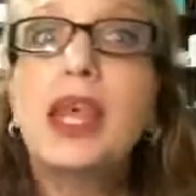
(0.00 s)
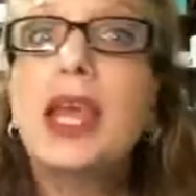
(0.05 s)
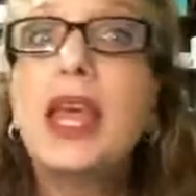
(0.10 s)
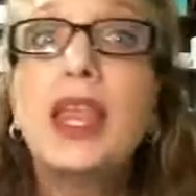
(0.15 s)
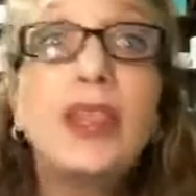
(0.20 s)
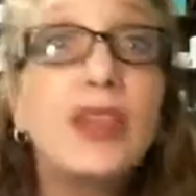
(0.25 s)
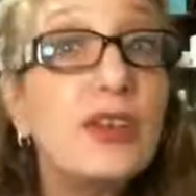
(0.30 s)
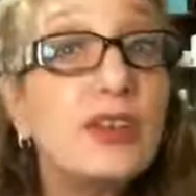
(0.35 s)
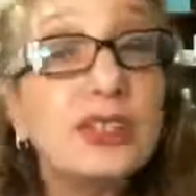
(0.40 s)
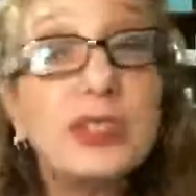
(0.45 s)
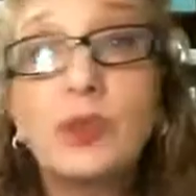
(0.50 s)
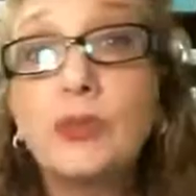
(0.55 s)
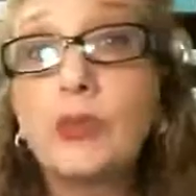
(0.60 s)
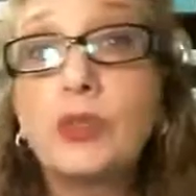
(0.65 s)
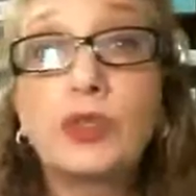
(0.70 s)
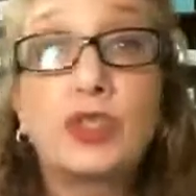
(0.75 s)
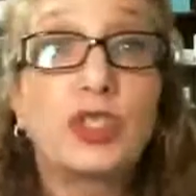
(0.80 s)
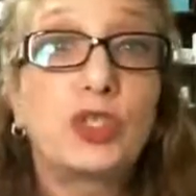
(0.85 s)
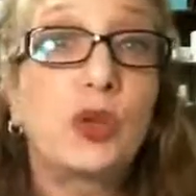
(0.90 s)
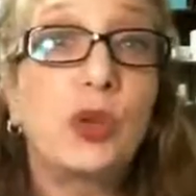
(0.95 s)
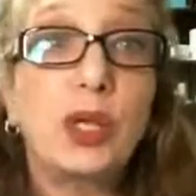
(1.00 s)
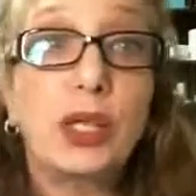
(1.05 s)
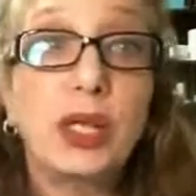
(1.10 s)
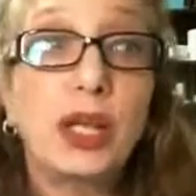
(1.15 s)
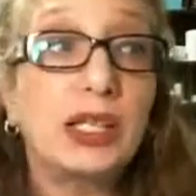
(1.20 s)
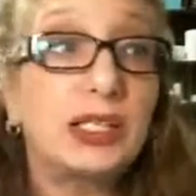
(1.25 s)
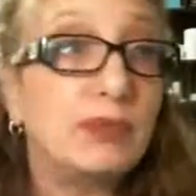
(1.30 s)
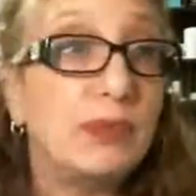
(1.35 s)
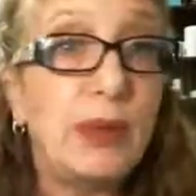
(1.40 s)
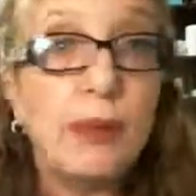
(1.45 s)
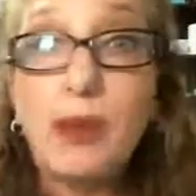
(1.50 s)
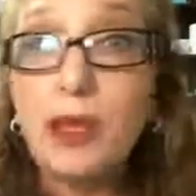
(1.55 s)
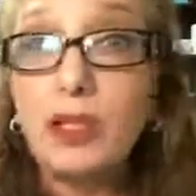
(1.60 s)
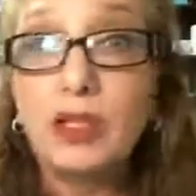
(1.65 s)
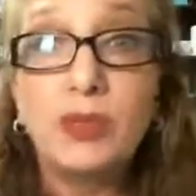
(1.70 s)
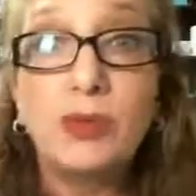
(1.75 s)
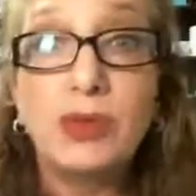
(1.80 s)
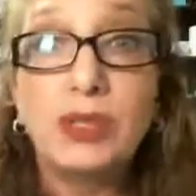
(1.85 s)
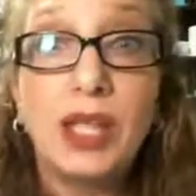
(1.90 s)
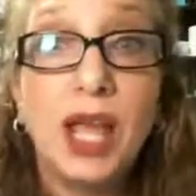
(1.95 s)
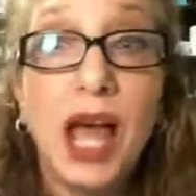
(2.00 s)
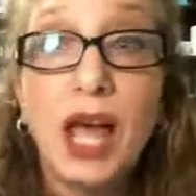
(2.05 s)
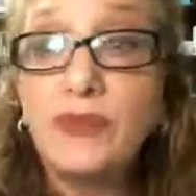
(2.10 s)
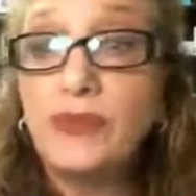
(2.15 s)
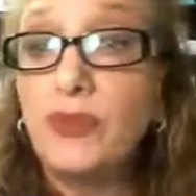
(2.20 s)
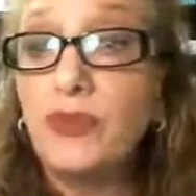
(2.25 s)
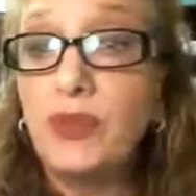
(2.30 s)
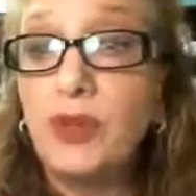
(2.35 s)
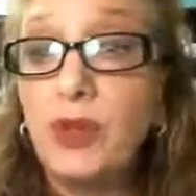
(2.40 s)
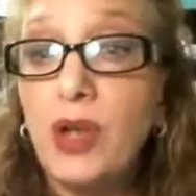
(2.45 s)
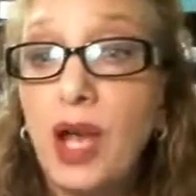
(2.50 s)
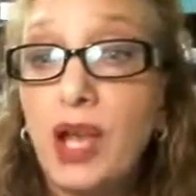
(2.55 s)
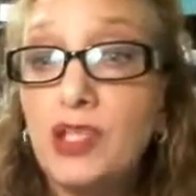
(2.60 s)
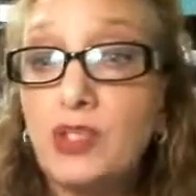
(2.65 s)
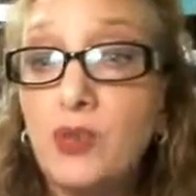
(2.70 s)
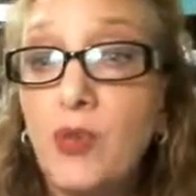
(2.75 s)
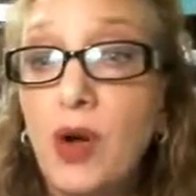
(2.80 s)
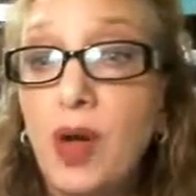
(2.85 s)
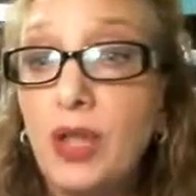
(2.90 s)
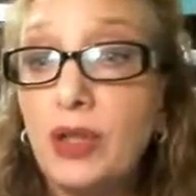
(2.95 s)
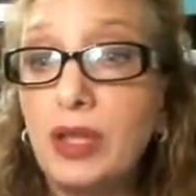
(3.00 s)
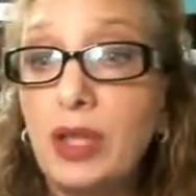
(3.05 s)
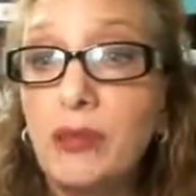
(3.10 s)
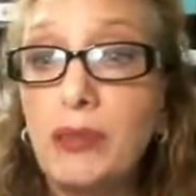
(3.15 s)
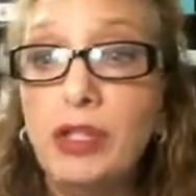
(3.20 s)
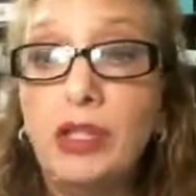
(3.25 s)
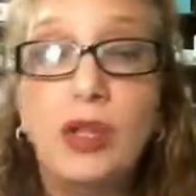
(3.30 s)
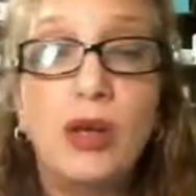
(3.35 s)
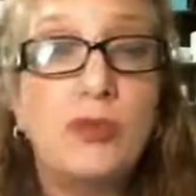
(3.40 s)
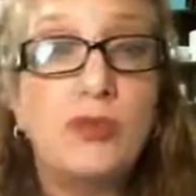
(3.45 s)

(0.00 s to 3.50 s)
There's some real shortcuts. Maybe I'll do a live if you guys want. Let me know.